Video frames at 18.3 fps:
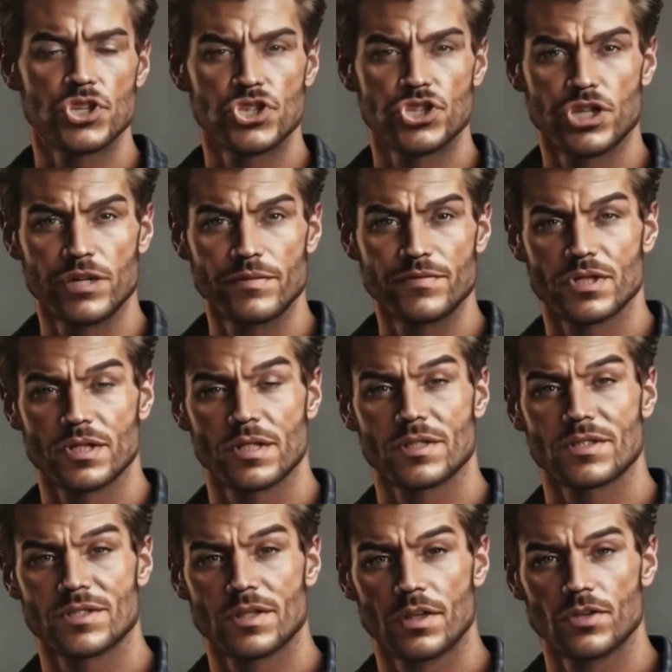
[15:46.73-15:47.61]
shifts to the
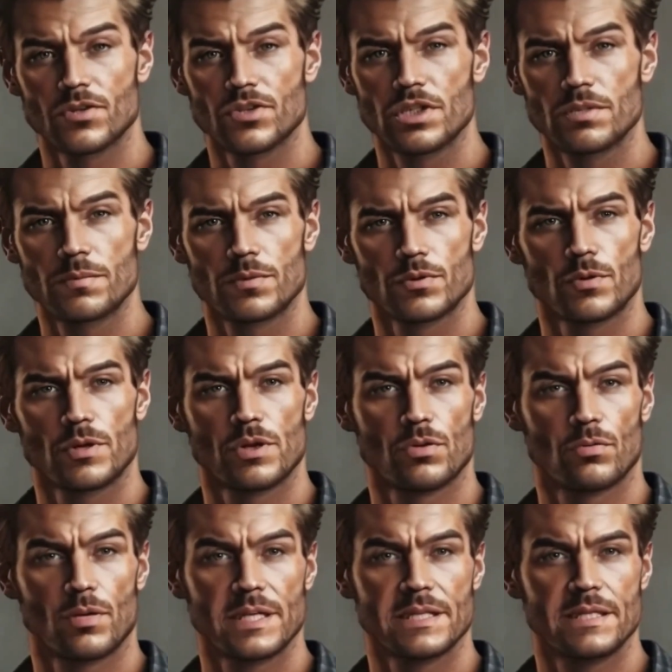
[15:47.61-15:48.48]
synergy between
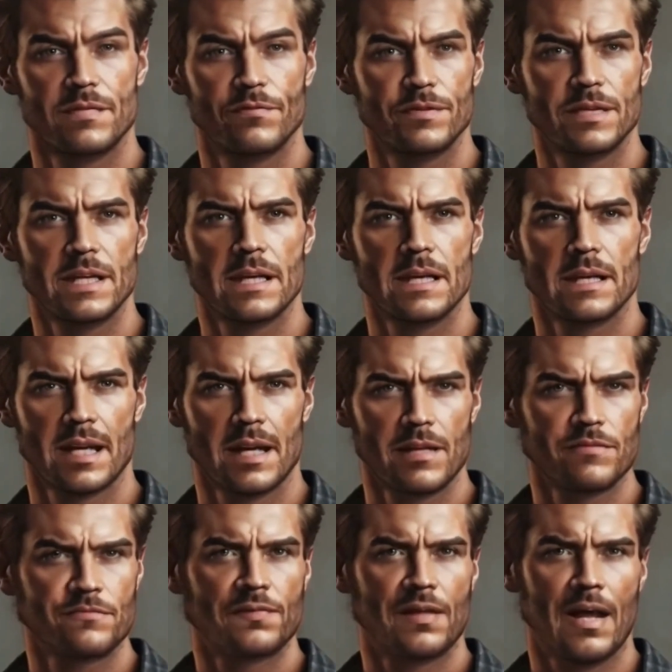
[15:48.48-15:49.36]
creativity and
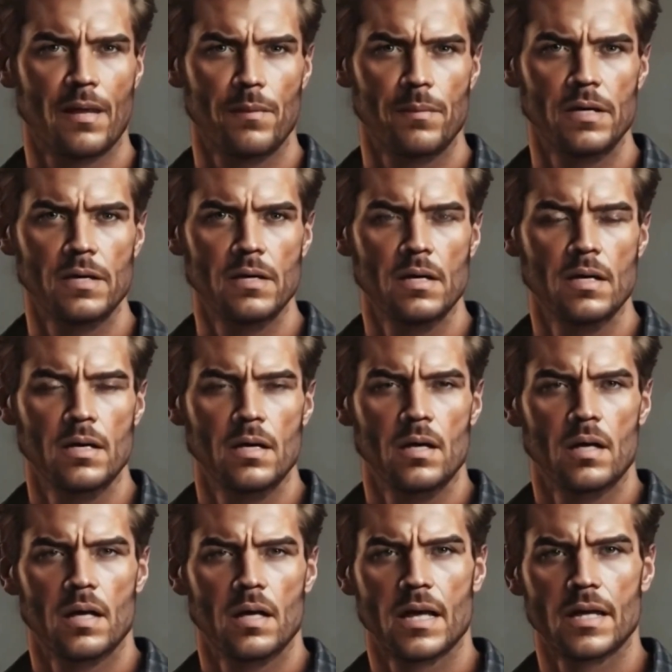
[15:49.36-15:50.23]
life's timing,
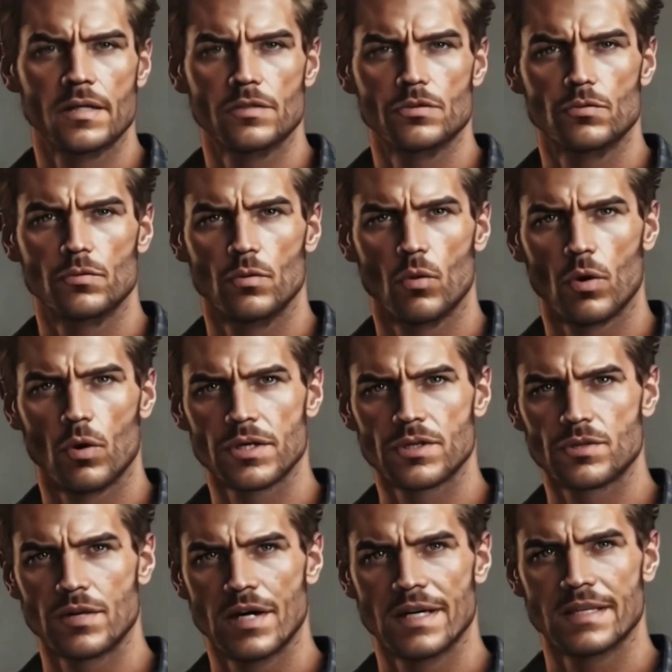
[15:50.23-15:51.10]
likened to an
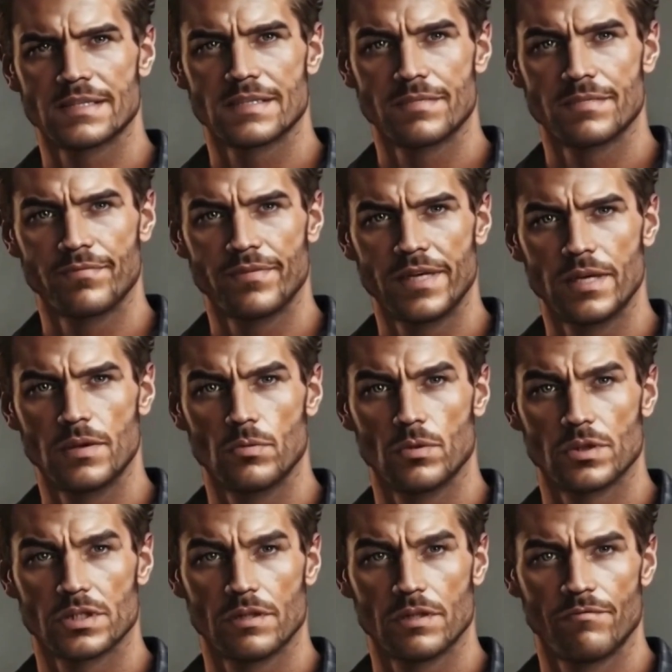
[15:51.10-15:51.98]
orchestrated symphony
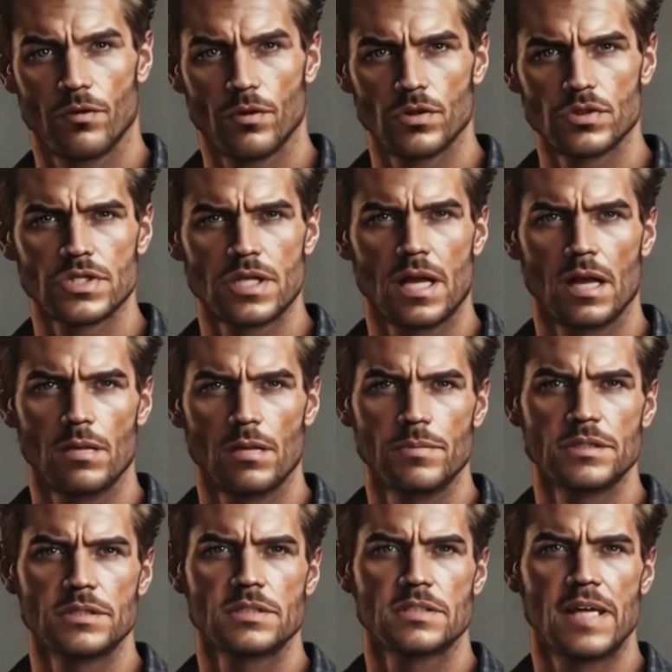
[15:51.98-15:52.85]
where diverse
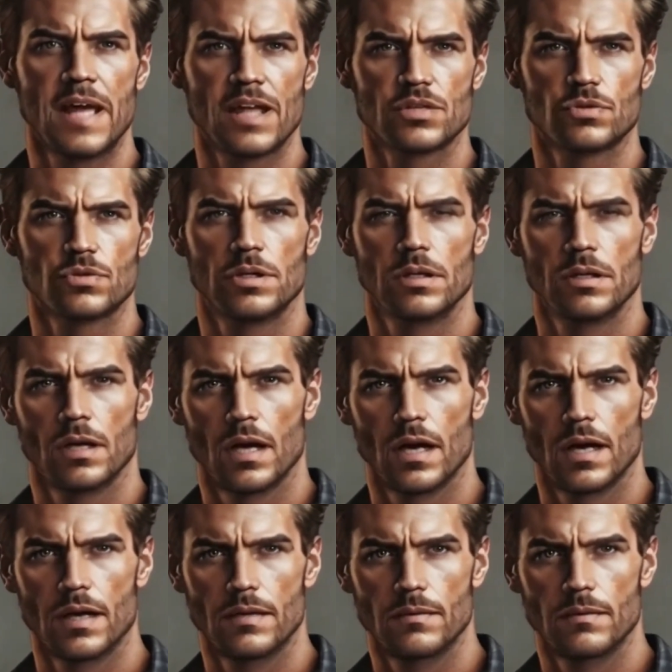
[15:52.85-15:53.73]
elements naturally
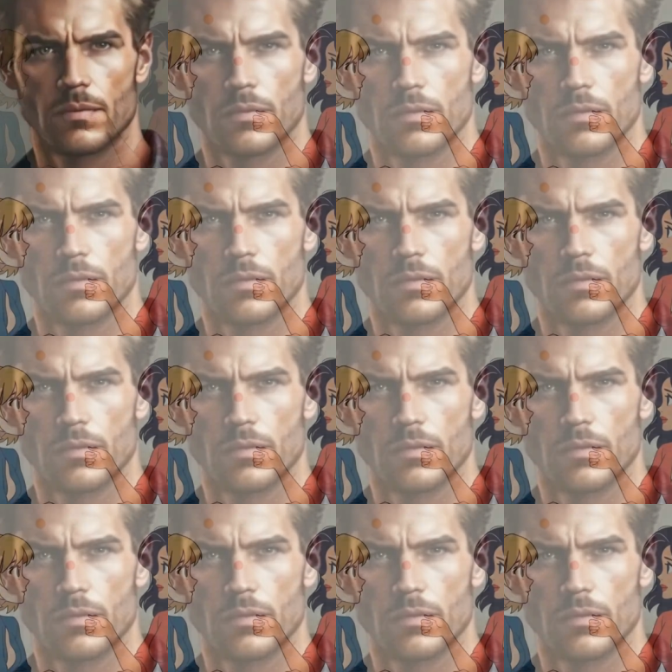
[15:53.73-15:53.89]
align.